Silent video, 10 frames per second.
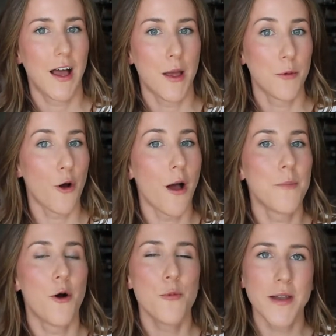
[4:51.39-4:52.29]
I'm,
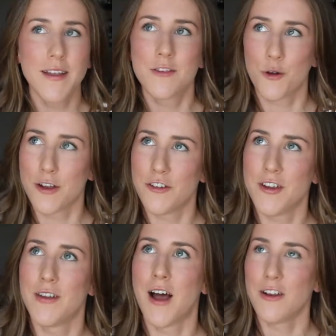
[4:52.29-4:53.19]
I'm, hoping it's
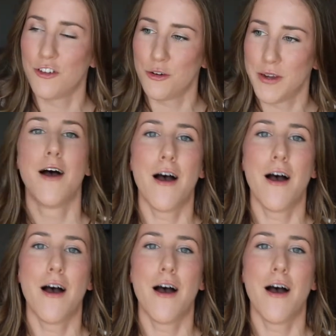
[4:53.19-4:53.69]
crunchy and not chewy.